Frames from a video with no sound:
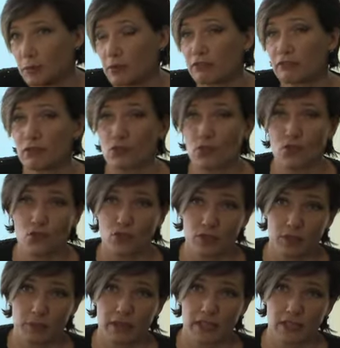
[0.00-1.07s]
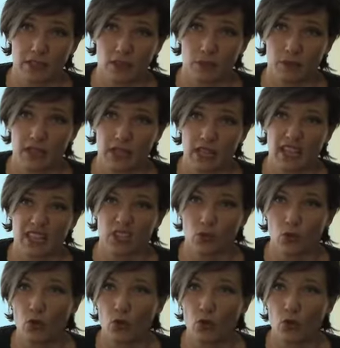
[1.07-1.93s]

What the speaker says: before spending time with the kids,